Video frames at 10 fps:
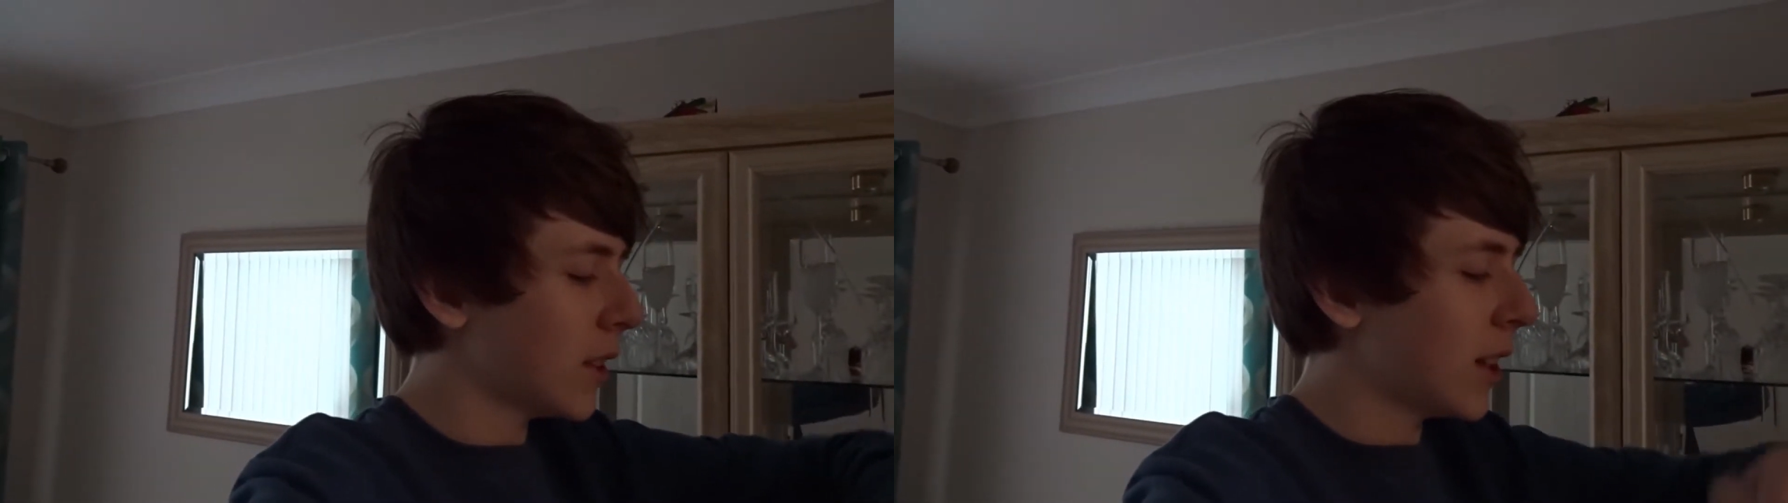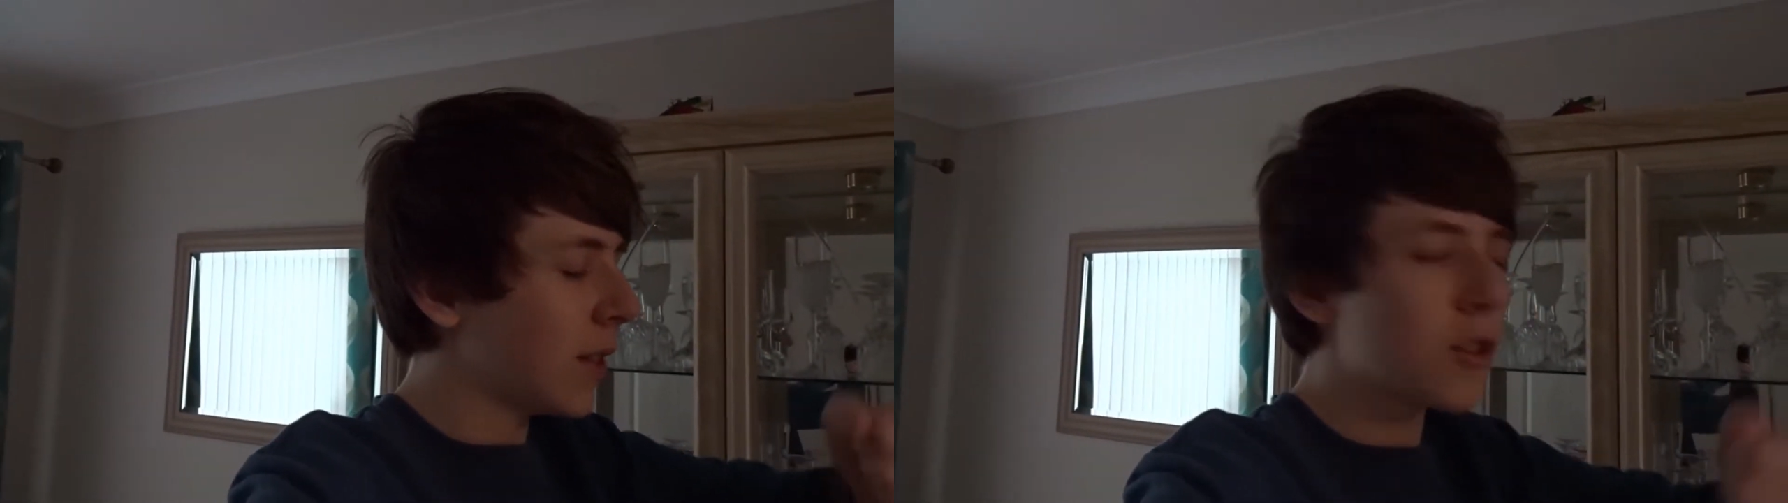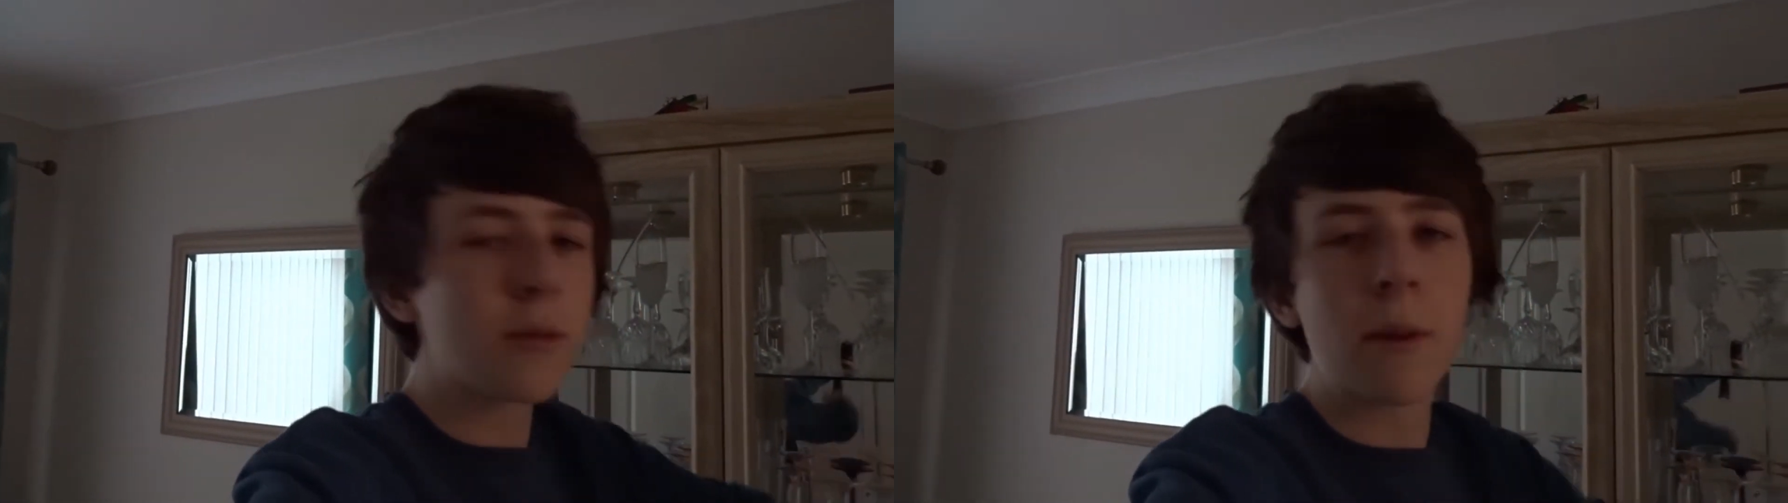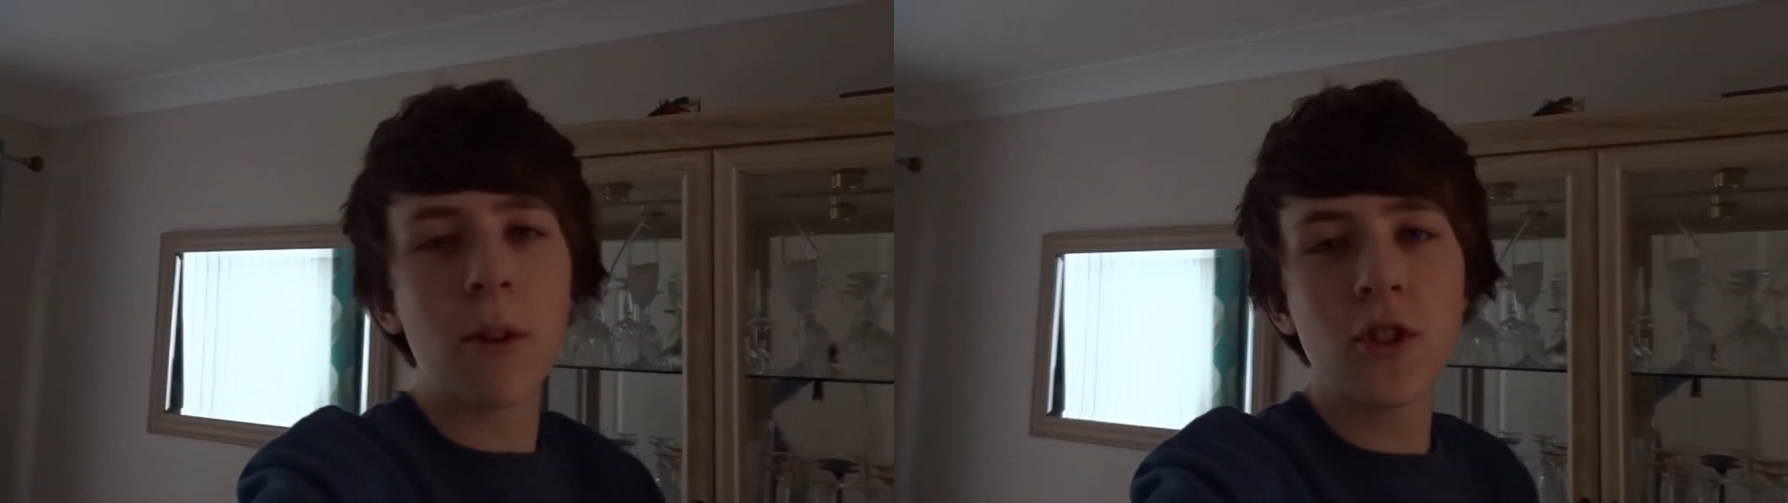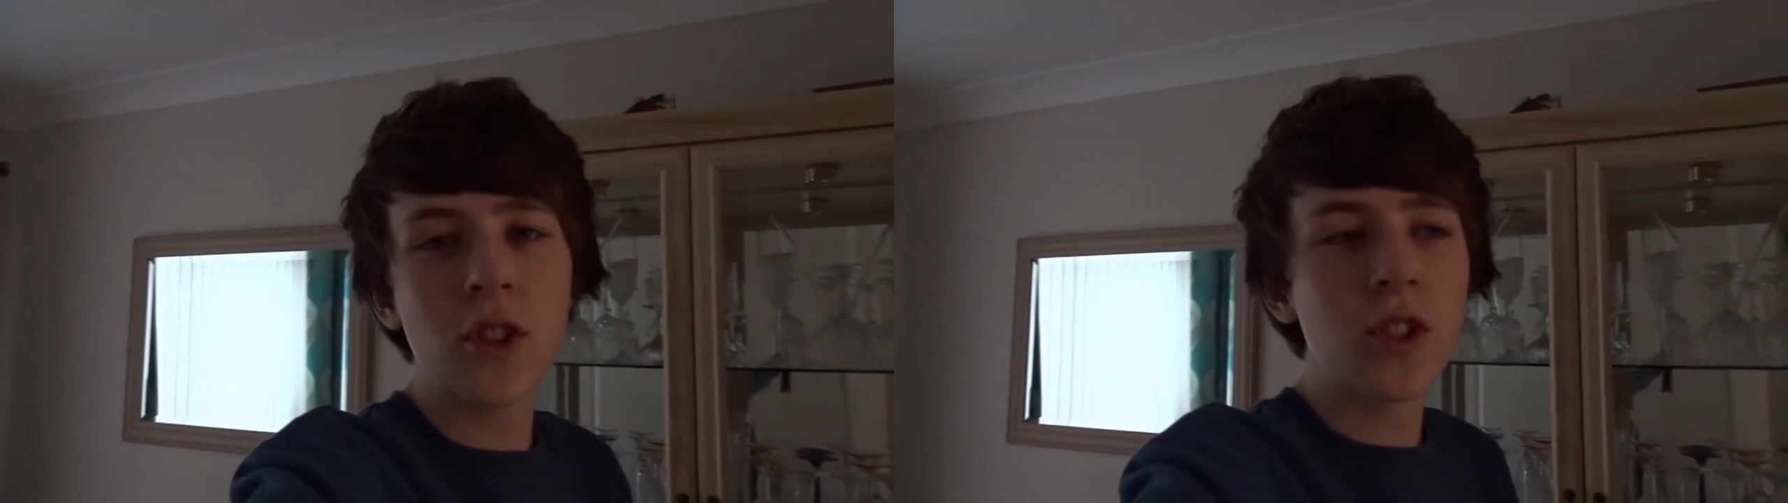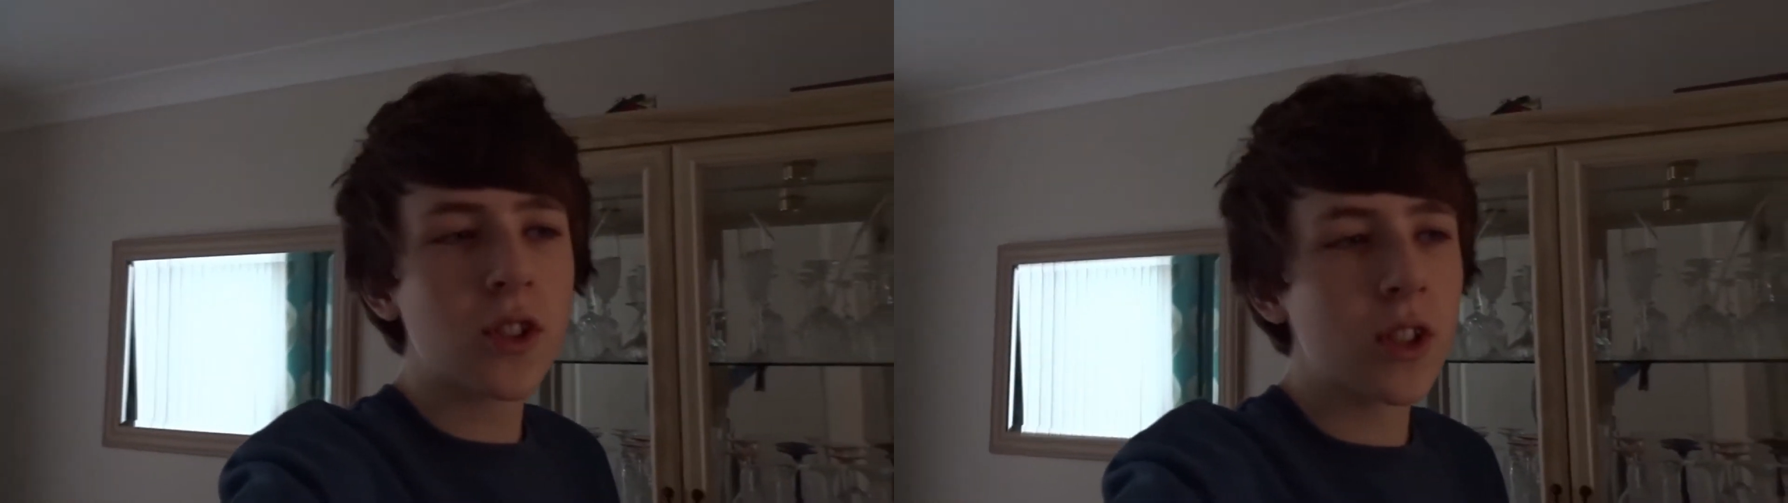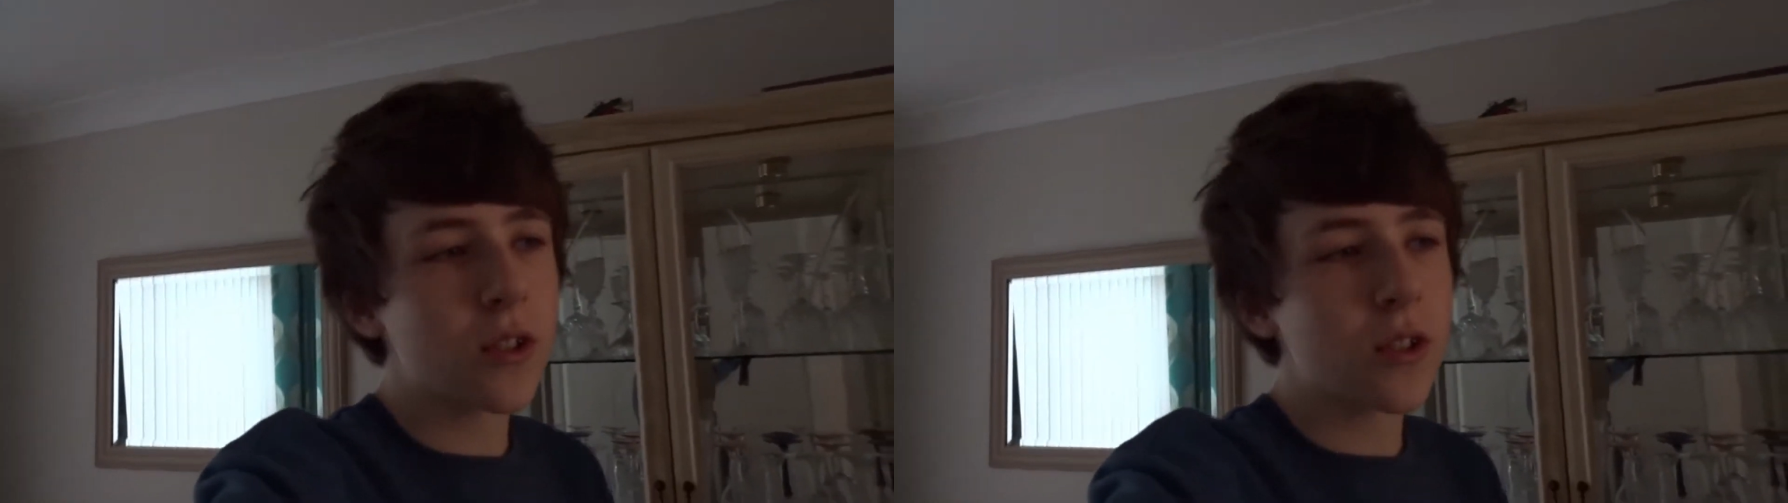I haven't done my watch on, so I